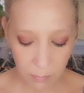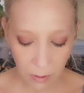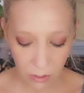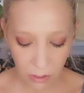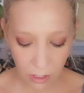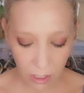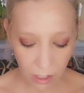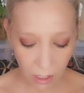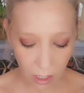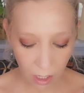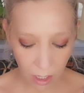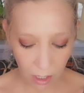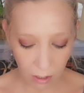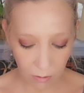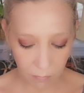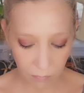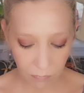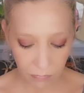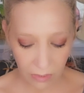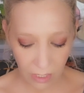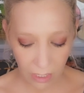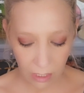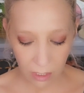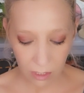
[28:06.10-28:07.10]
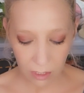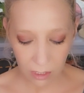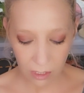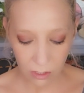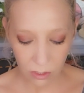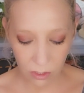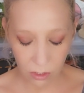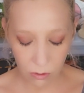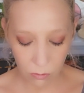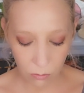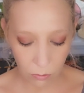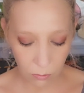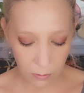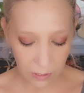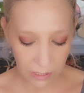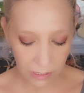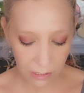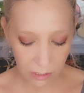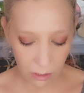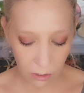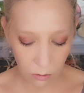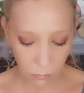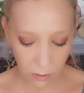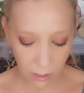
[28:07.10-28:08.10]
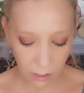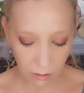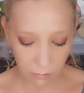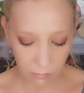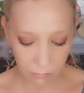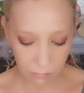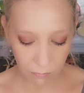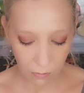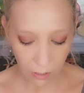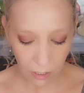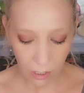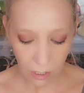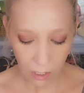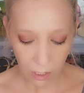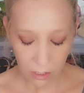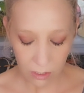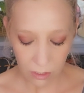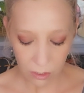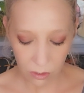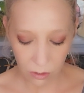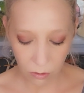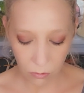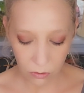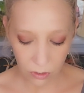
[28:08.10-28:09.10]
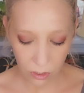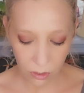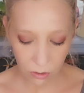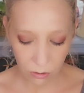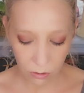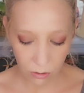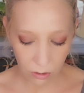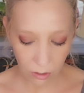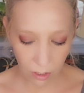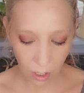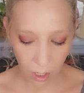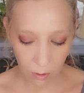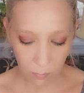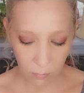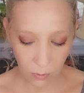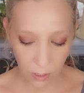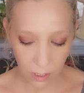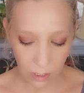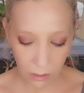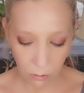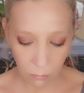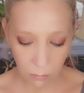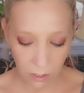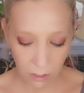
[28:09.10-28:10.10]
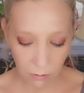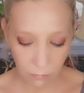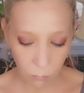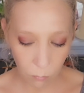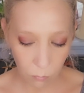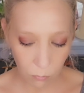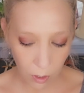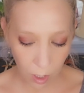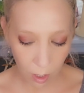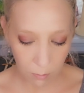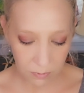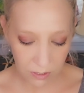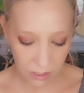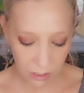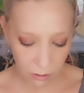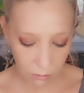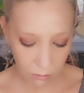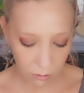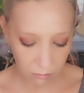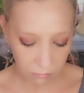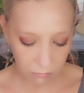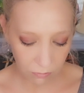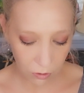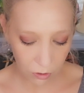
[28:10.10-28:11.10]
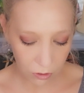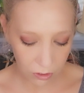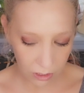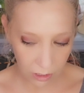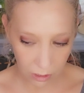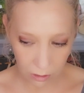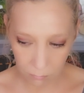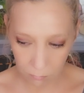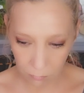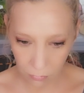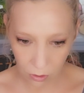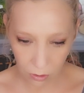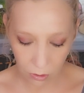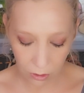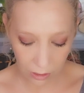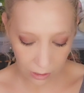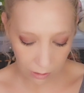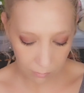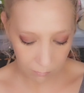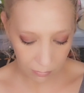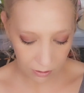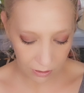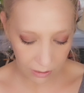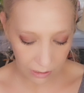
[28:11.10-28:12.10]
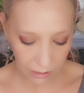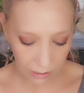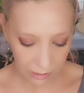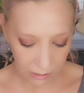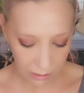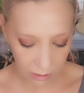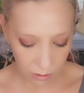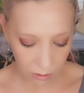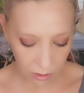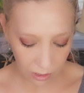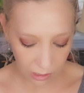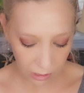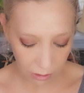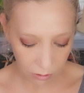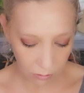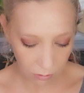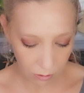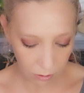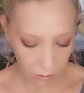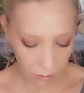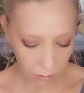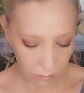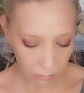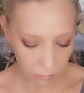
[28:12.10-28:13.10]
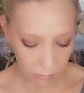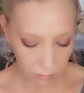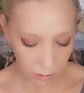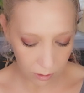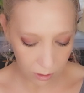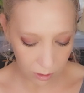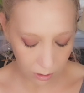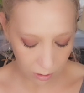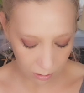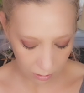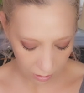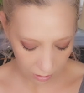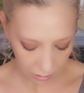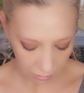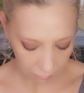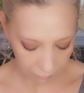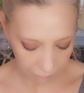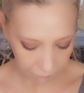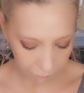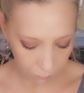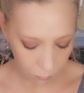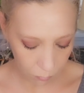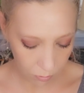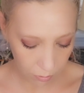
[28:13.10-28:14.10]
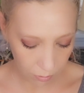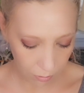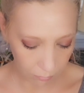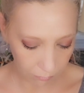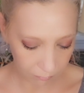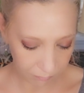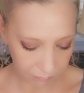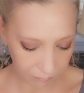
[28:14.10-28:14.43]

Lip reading: about the these two queens, the Queen of Stones in the upright, the Queen of Cups in the reverse, and the Merlin, please. The Hero, the Fool,